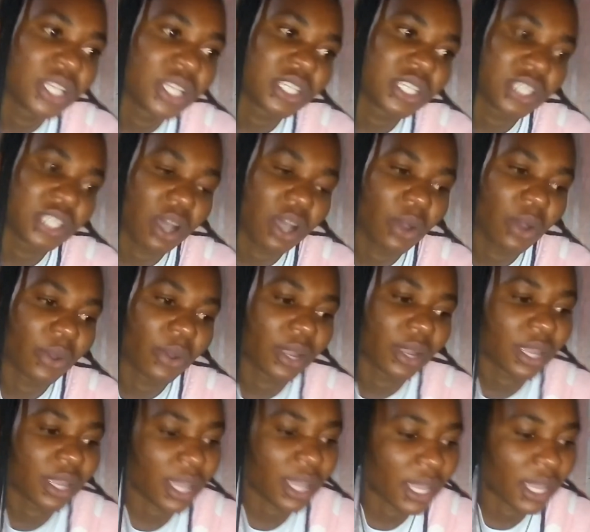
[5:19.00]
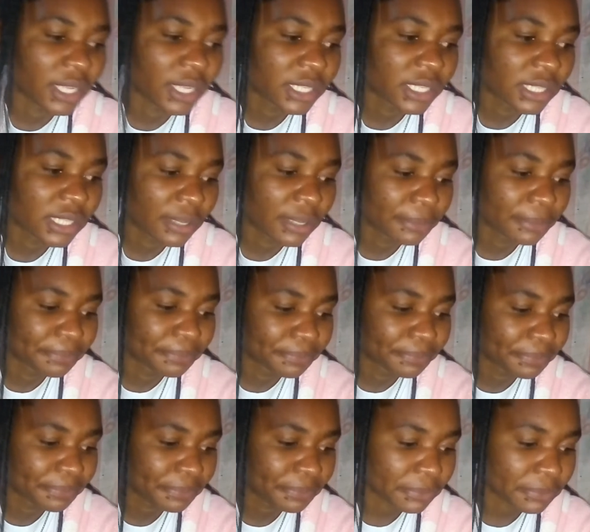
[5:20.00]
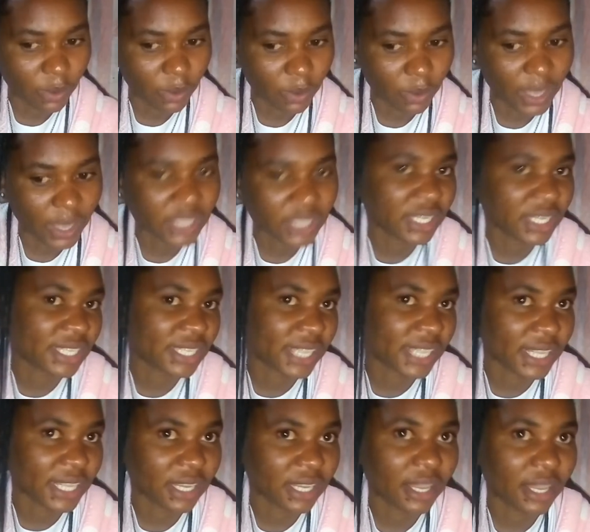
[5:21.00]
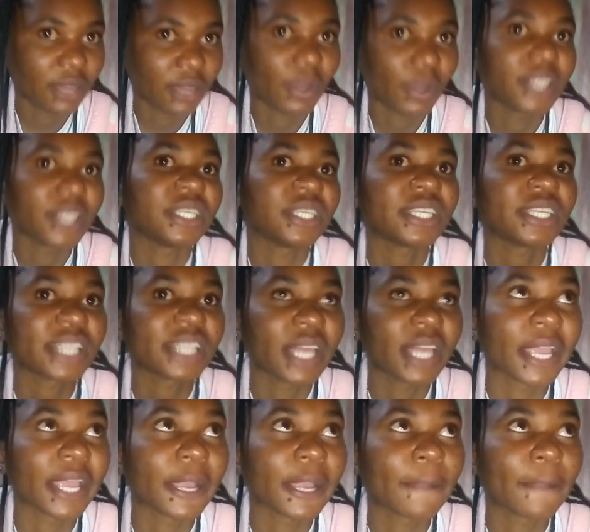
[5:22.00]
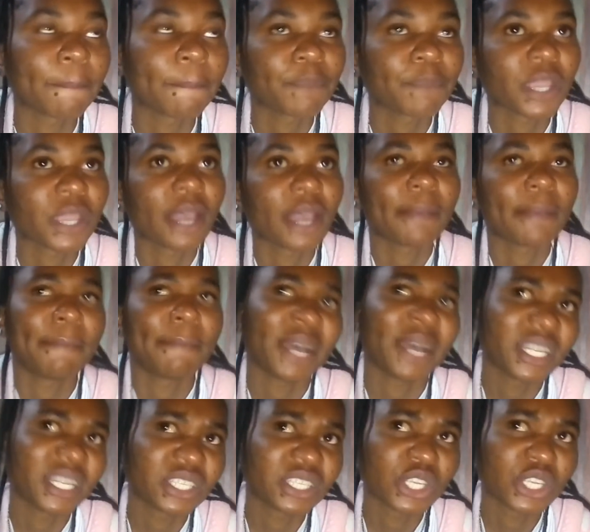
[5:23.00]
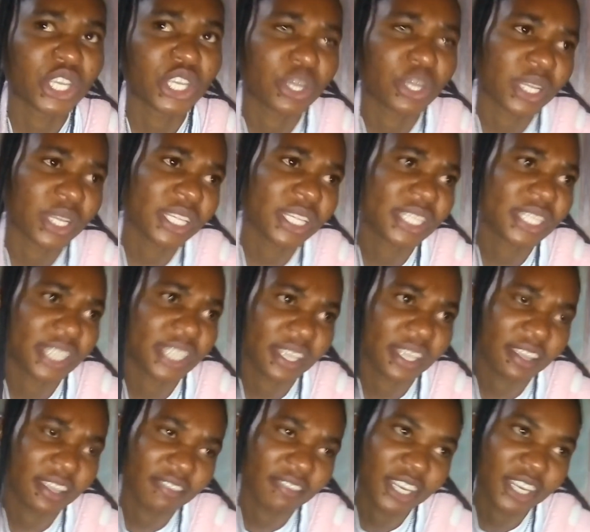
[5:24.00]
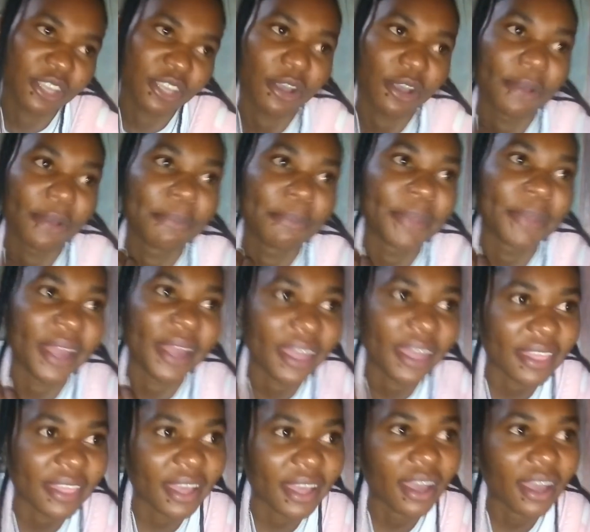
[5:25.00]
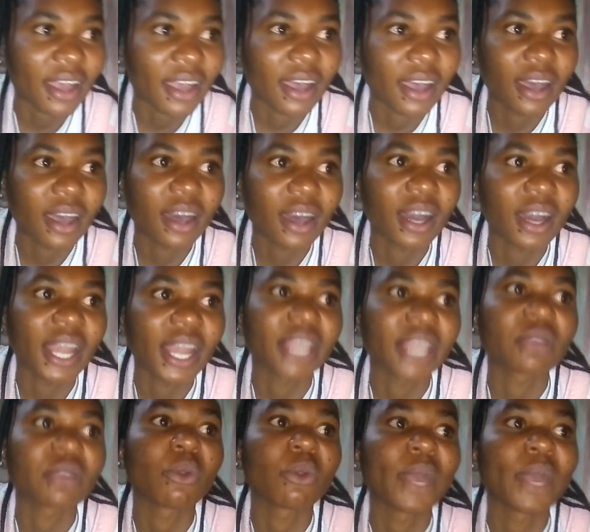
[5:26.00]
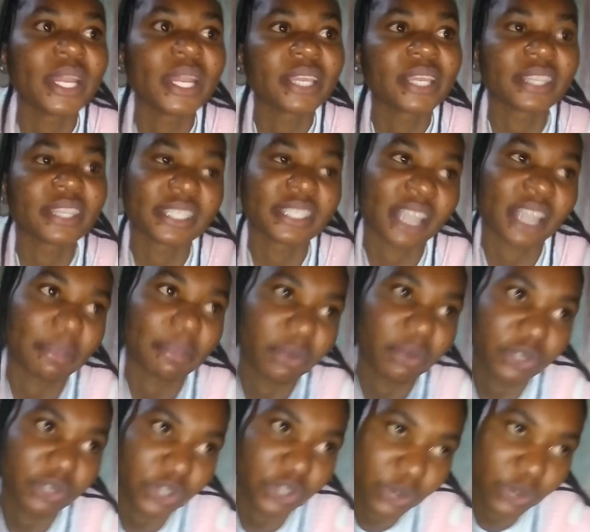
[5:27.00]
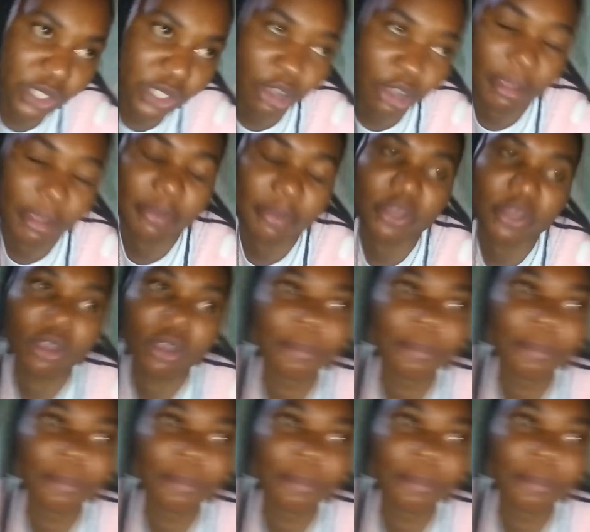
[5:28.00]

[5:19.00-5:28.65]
So guys, one just said like, but you didn't see even your brother like wearing this type of shoes, or maybe your